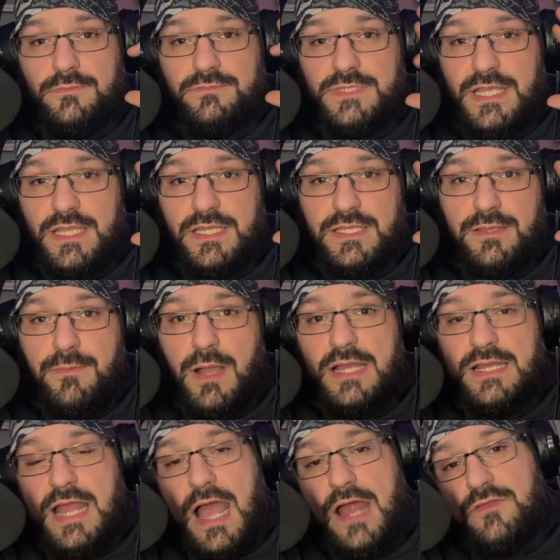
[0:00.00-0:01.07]
taking your
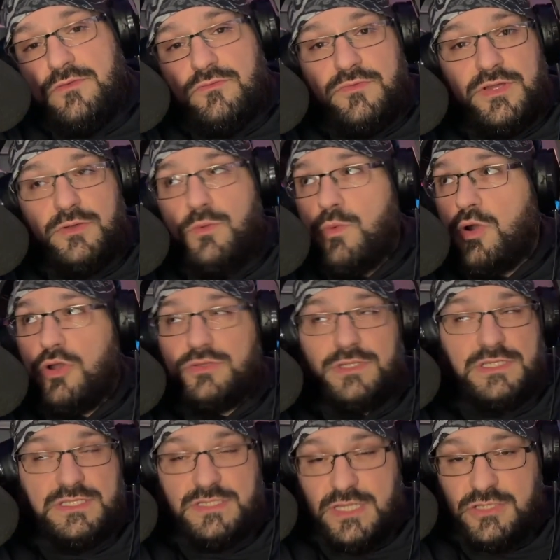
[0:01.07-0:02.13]
mind out of the real
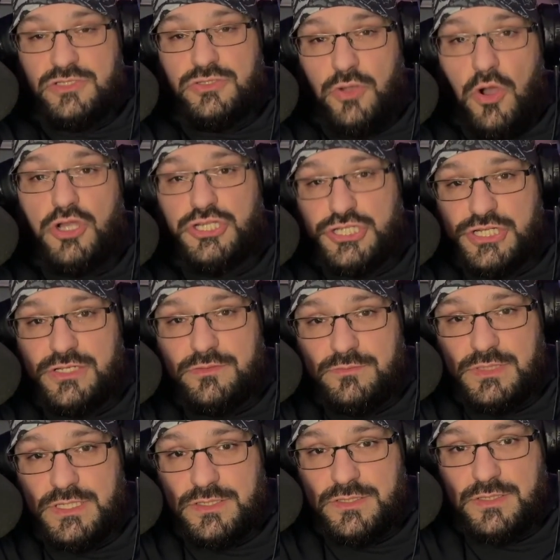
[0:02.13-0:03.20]
world. That's dog shit,
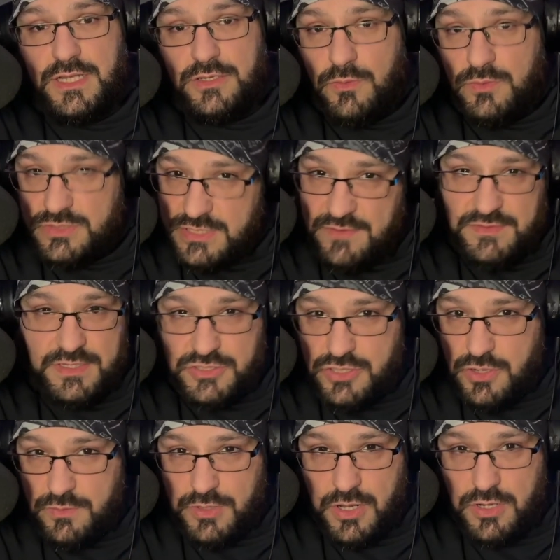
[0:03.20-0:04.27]
please. I know what's everything's
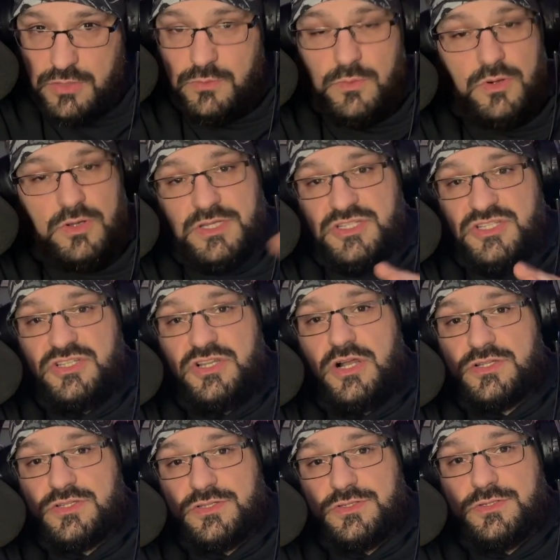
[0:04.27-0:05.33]
going on in the world. It
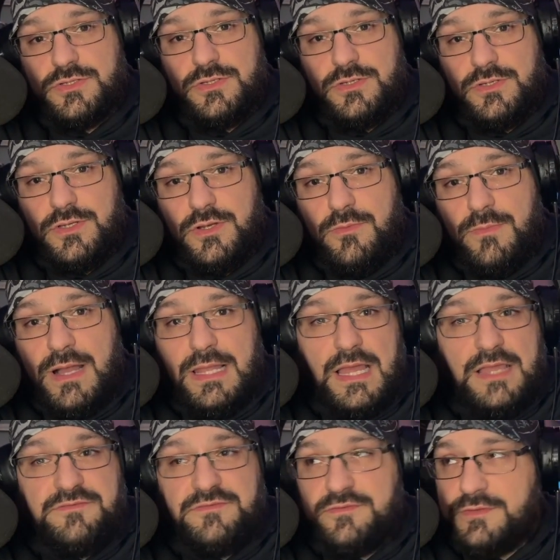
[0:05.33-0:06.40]
sucks. You know, my
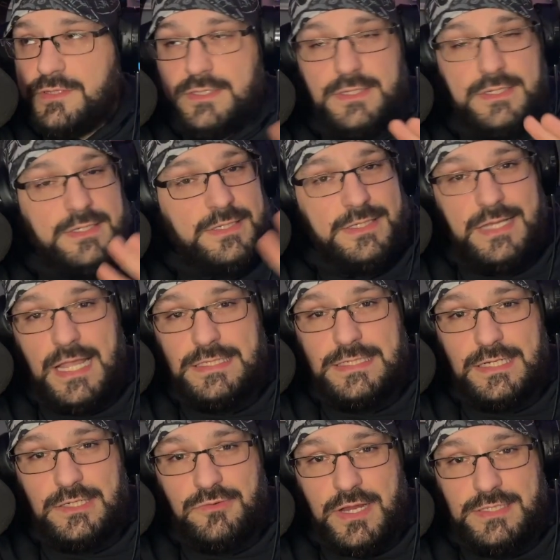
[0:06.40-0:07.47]
life ain't
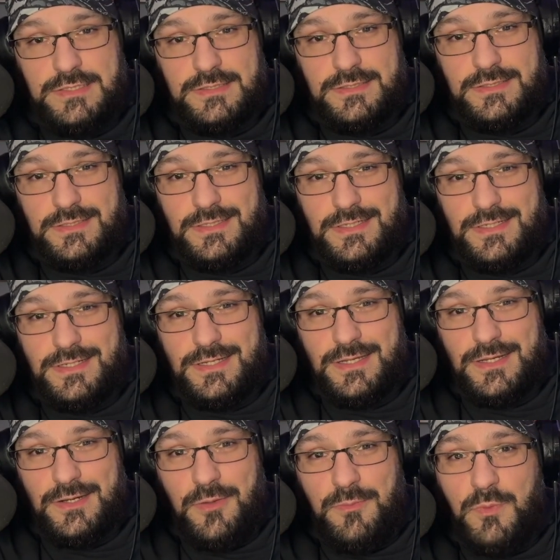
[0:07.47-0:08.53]
that great.
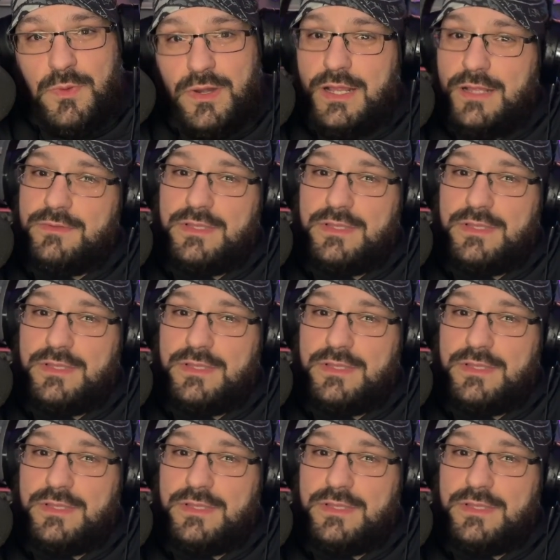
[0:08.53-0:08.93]
You know, but when I